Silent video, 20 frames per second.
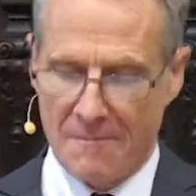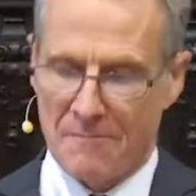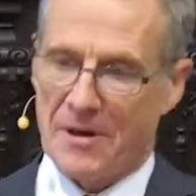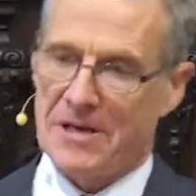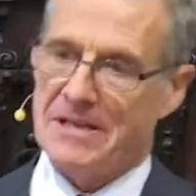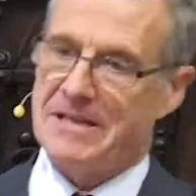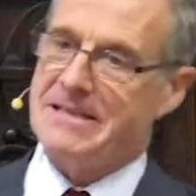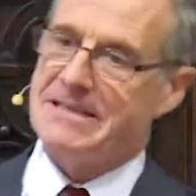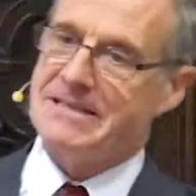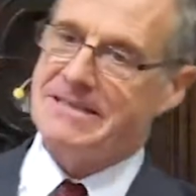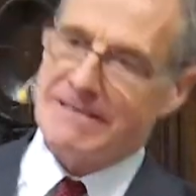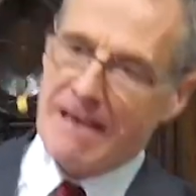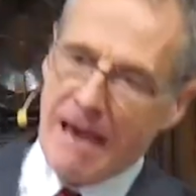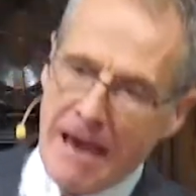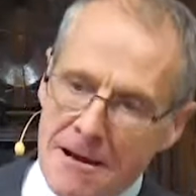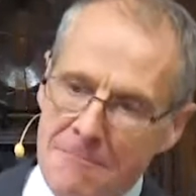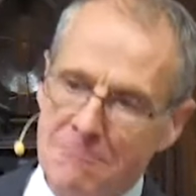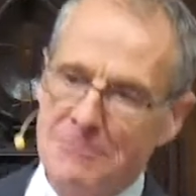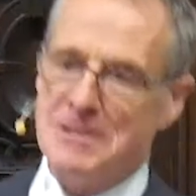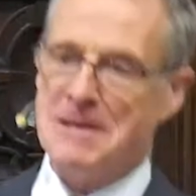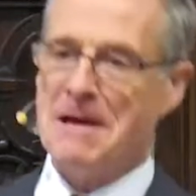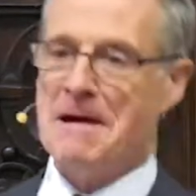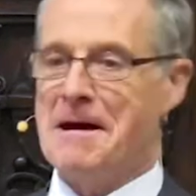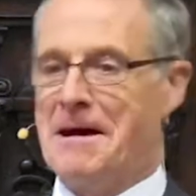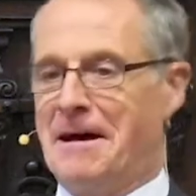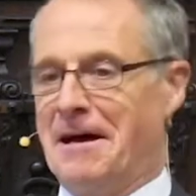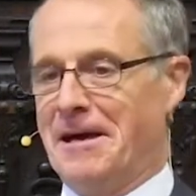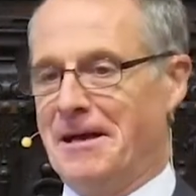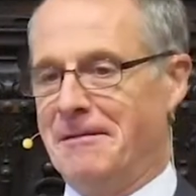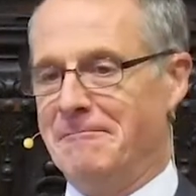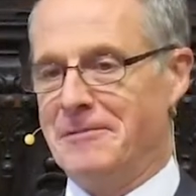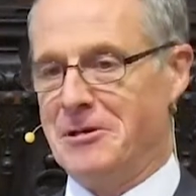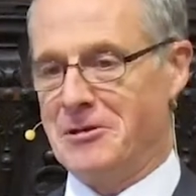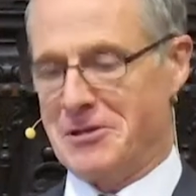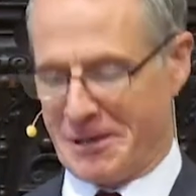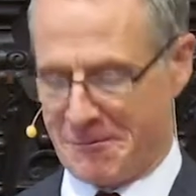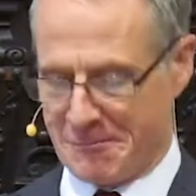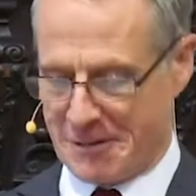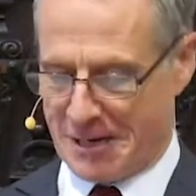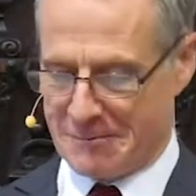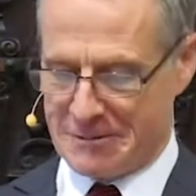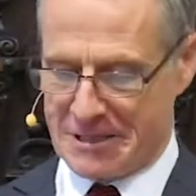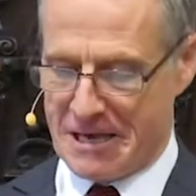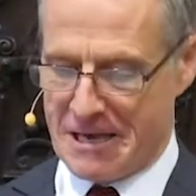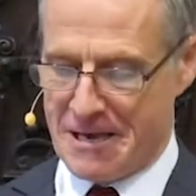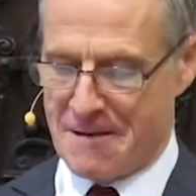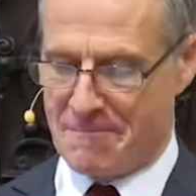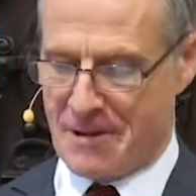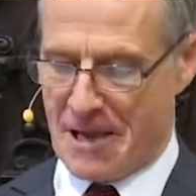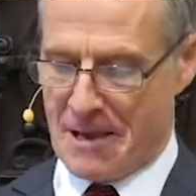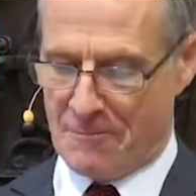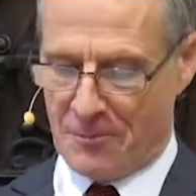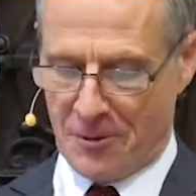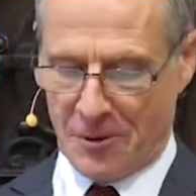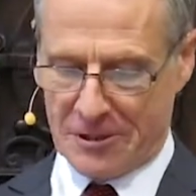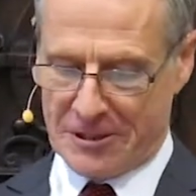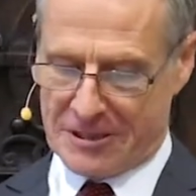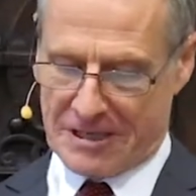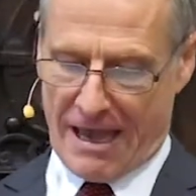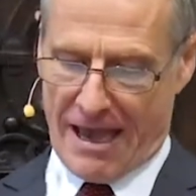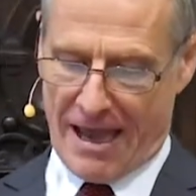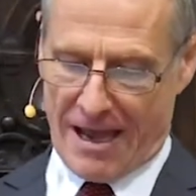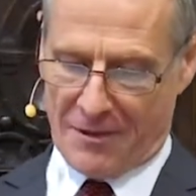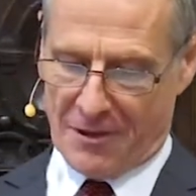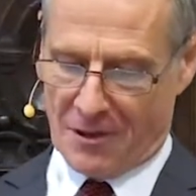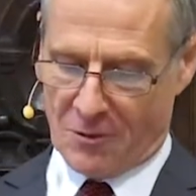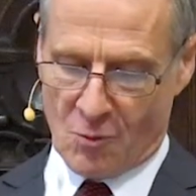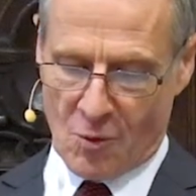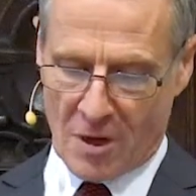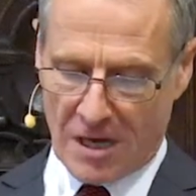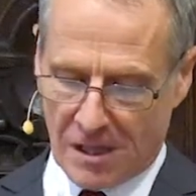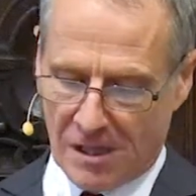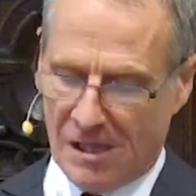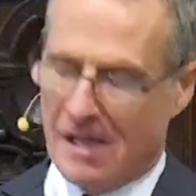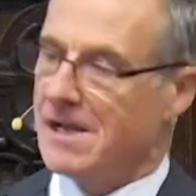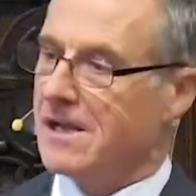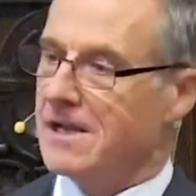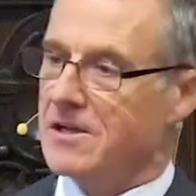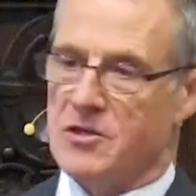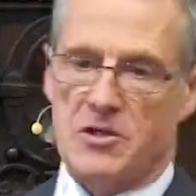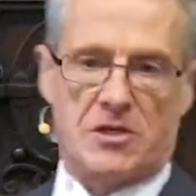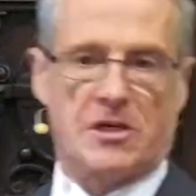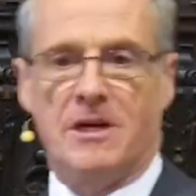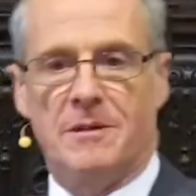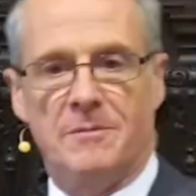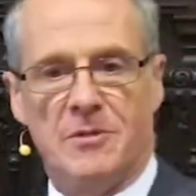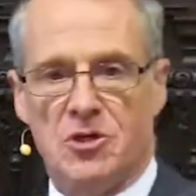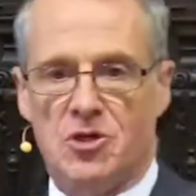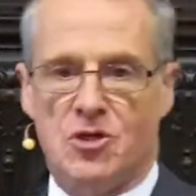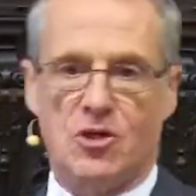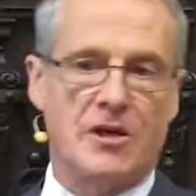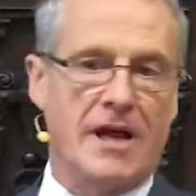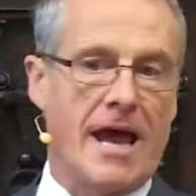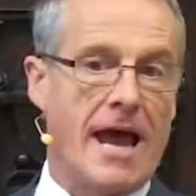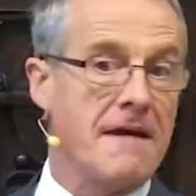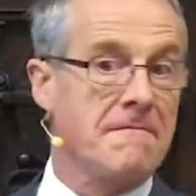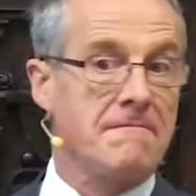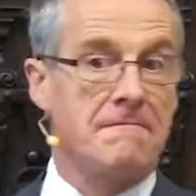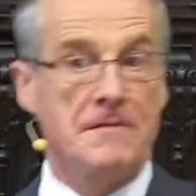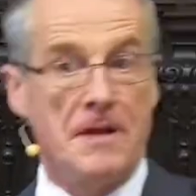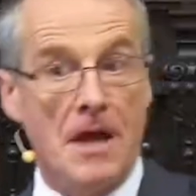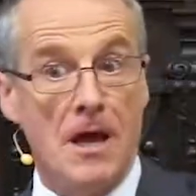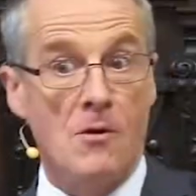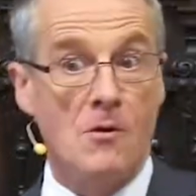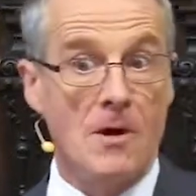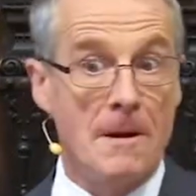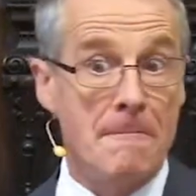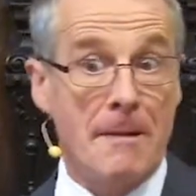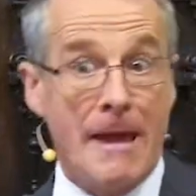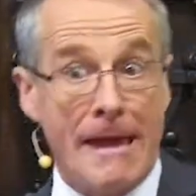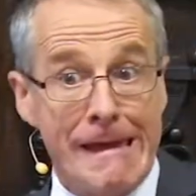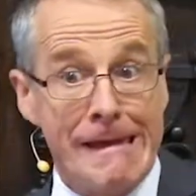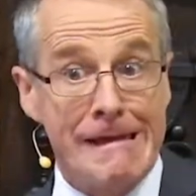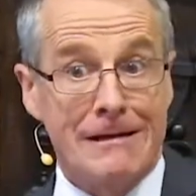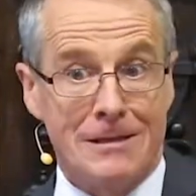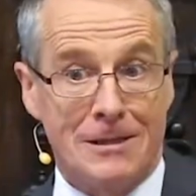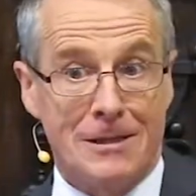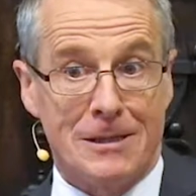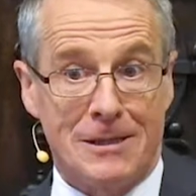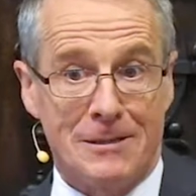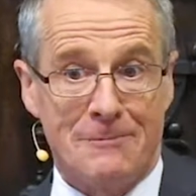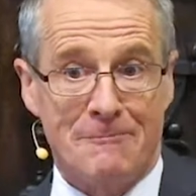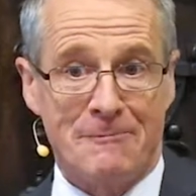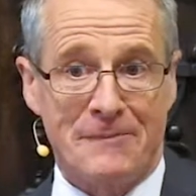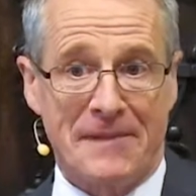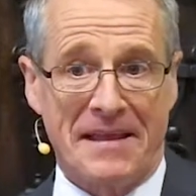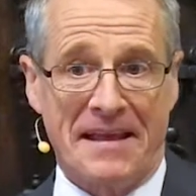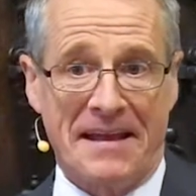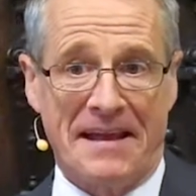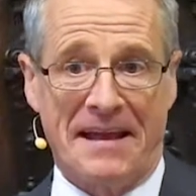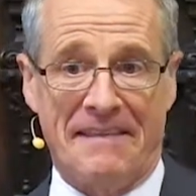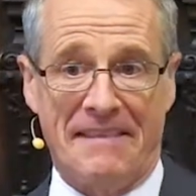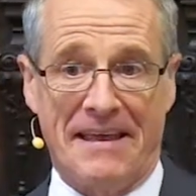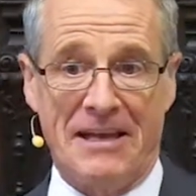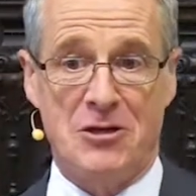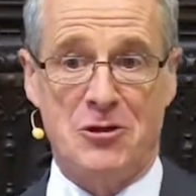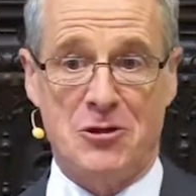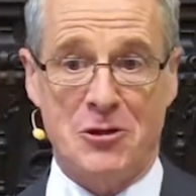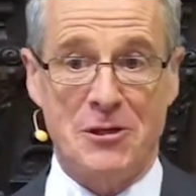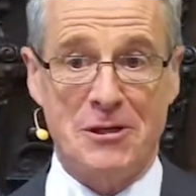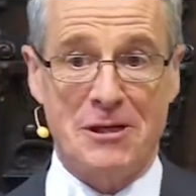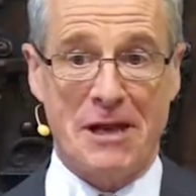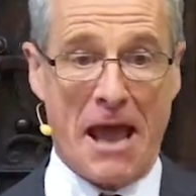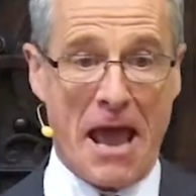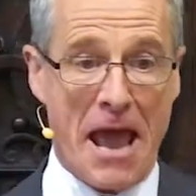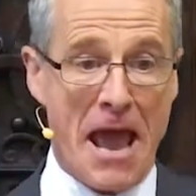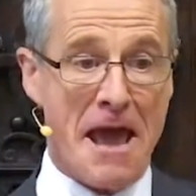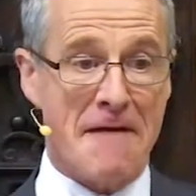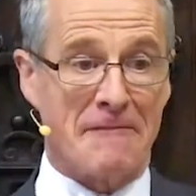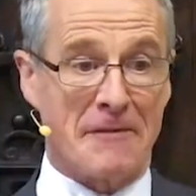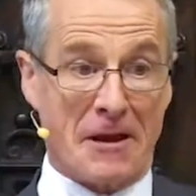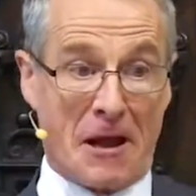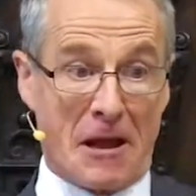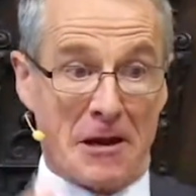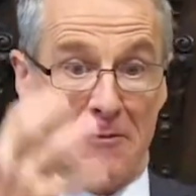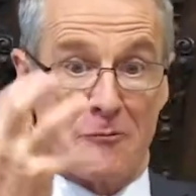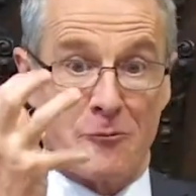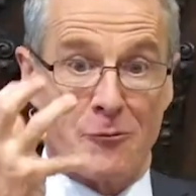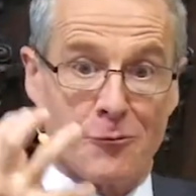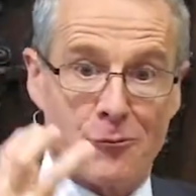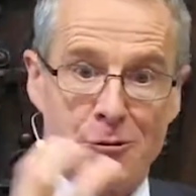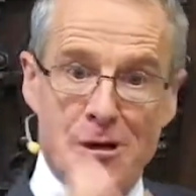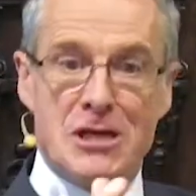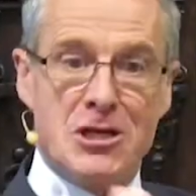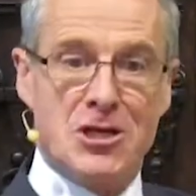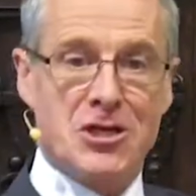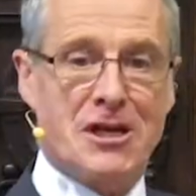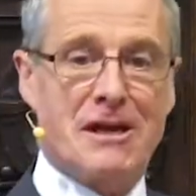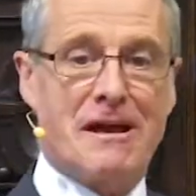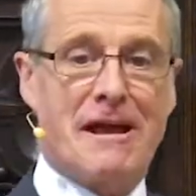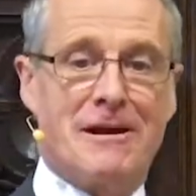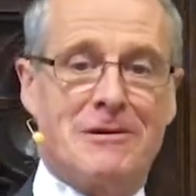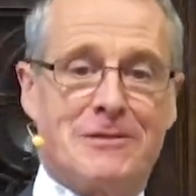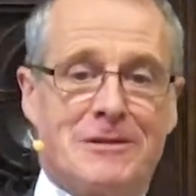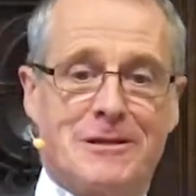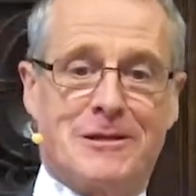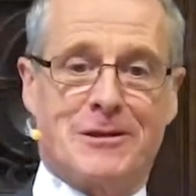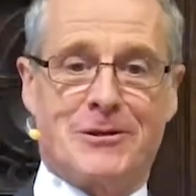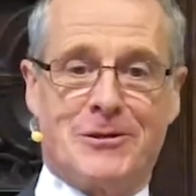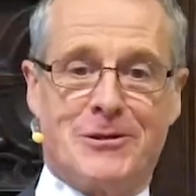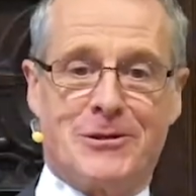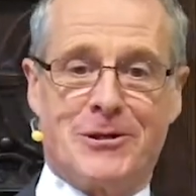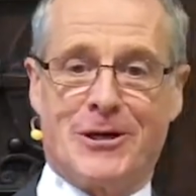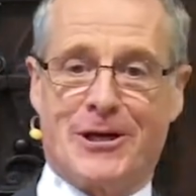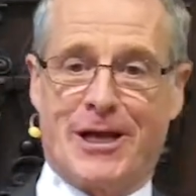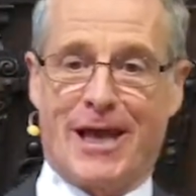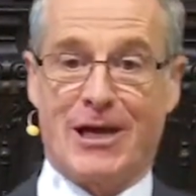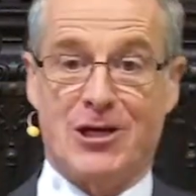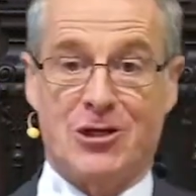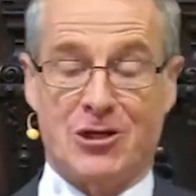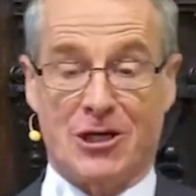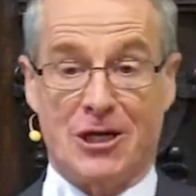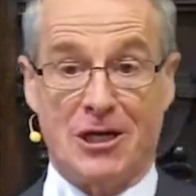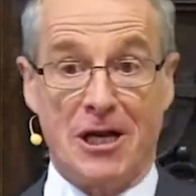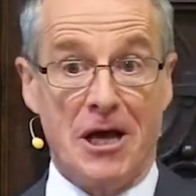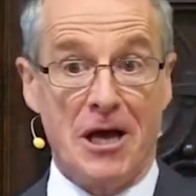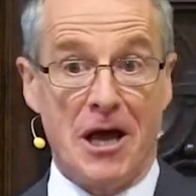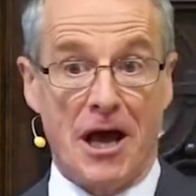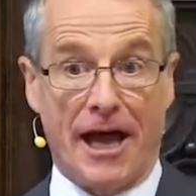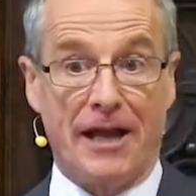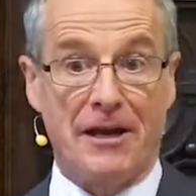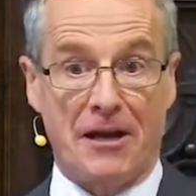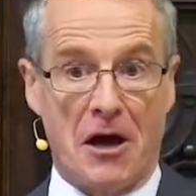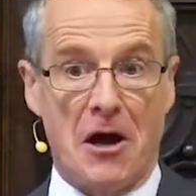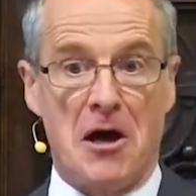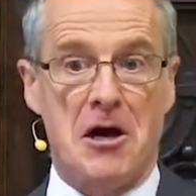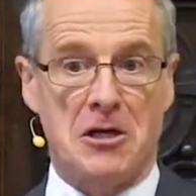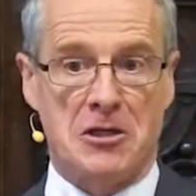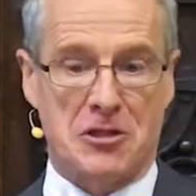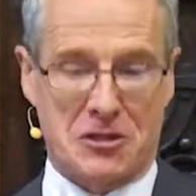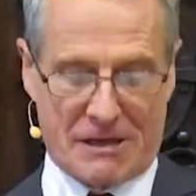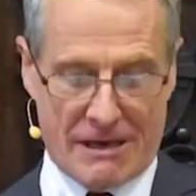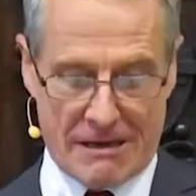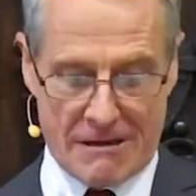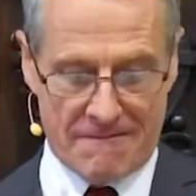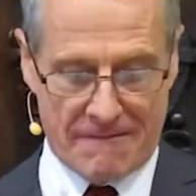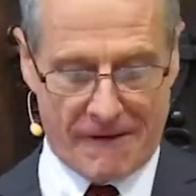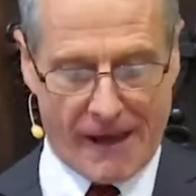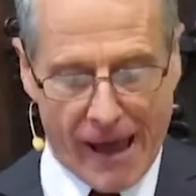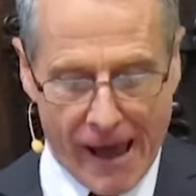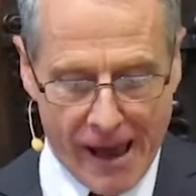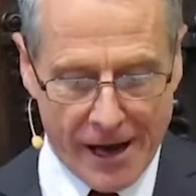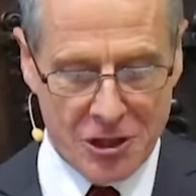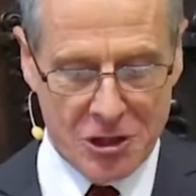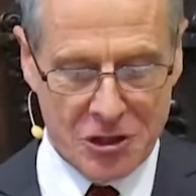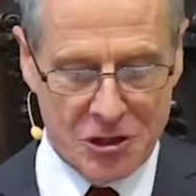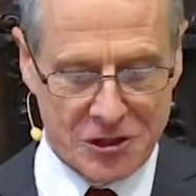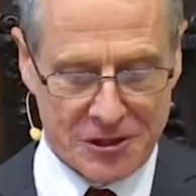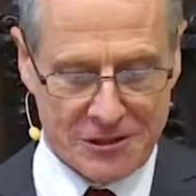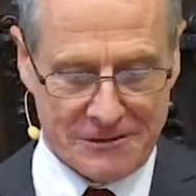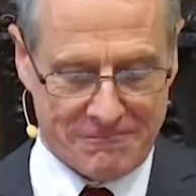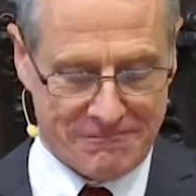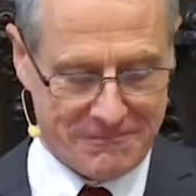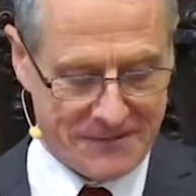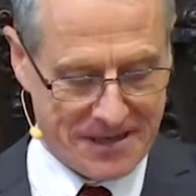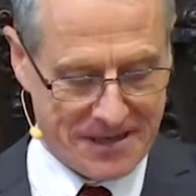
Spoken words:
But at the same time, you sometimes hear people say that, well, sermons should have no appeal. And they shouldn't have a kind of reaching out to the congregation and asking for action.